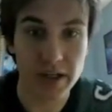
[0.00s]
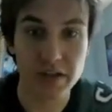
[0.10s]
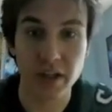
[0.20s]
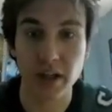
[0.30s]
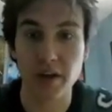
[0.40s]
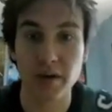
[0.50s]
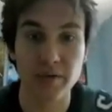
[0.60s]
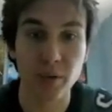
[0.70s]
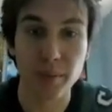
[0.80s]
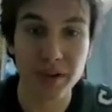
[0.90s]
It's like
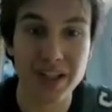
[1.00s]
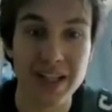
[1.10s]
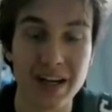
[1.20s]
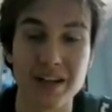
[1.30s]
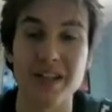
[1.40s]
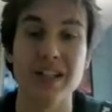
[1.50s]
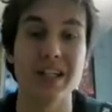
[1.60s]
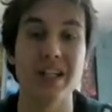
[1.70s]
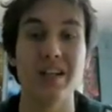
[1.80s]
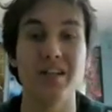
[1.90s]
$34 million
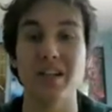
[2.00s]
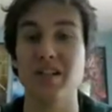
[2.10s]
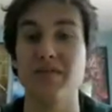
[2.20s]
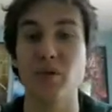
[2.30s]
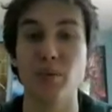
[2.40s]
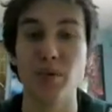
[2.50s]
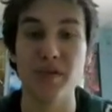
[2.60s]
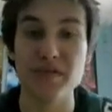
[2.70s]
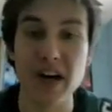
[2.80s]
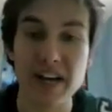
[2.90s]
guaranteed,
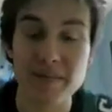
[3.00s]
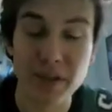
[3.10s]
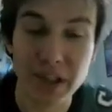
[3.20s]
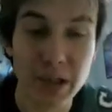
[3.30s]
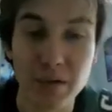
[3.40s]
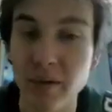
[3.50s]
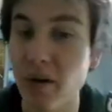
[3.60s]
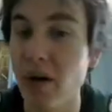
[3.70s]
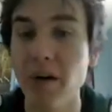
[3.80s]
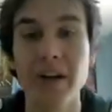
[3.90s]
$64.5 million
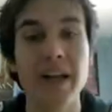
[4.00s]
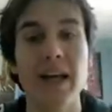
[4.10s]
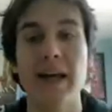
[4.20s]
overall.